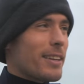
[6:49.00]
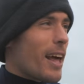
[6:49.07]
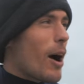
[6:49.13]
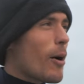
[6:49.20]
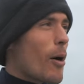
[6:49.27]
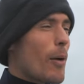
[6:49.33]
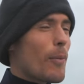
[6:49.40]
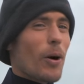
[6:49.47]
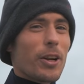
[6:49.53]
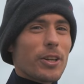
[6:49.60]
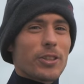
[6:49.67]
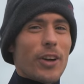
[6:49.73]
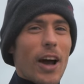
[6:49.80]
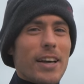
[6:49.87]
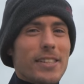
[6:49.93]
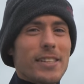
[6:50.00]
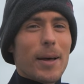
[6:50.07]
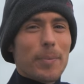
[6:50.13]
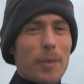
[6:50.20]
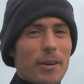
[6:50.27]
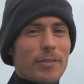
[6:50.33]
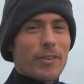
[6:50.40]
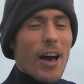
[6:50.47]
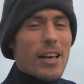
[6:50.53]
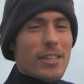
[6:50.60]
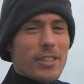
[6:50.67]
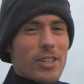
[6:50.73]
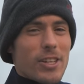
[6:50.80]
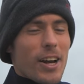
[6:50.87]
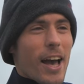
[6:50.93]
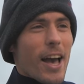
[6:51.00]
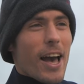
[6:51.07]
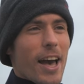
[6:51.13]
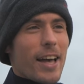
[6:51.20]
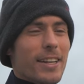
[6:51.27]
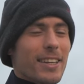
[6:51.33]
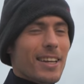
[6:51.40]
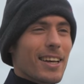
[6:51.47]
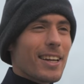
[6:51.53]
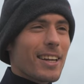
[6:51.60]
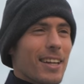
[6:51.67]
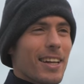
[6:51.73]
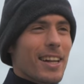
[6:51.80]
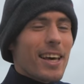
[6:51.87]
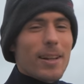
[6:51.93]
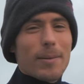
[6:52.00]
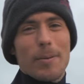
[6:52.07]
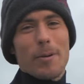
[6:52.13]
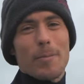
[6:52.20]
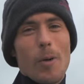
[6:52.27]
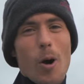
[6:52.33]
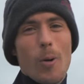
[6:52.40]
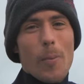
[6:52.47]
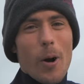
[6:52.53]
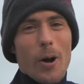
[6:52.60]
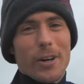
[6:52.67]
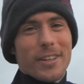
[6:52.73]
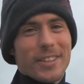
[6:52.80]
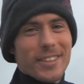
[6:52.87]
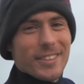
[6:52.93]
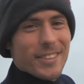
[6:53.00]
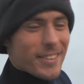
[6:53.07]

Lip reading: I want to try something faster and a little bit more modern.